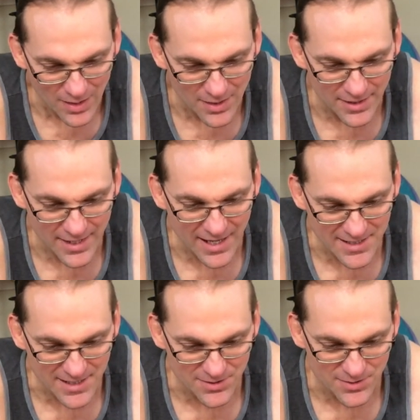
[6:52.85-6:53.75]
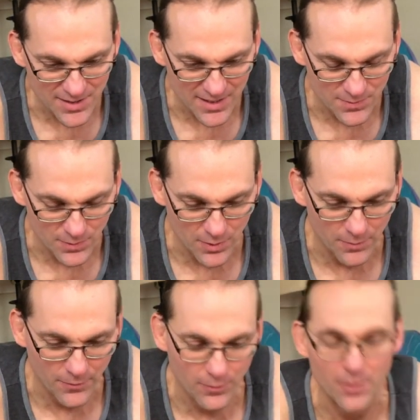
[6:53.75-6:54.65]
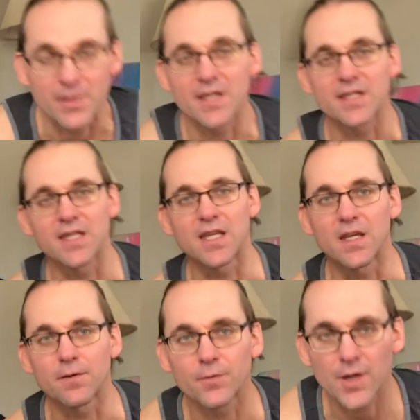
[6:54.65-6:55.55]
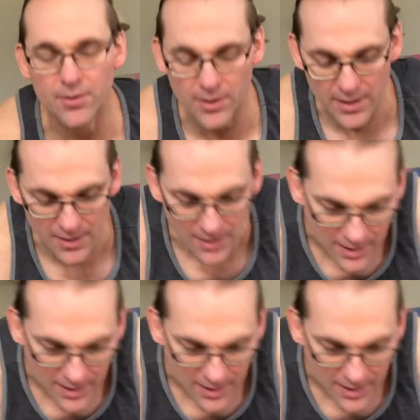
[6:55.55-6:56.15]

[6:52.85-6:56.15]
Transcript: The next exercise that we're going to perform is the flutter kick.